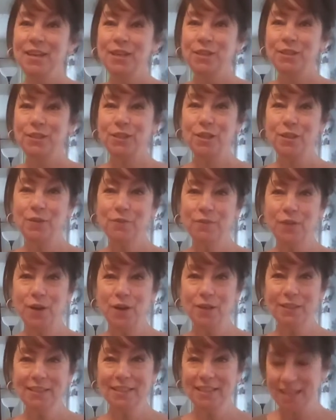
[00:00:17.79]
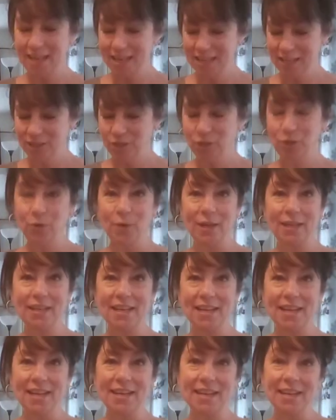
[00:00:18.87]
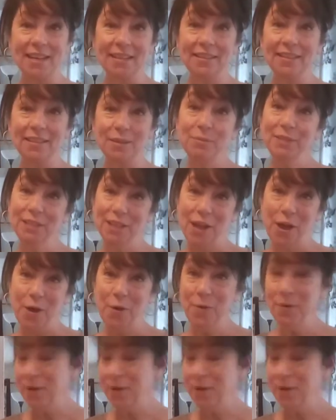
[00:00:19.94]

So the first thing that you're going to need is some snow,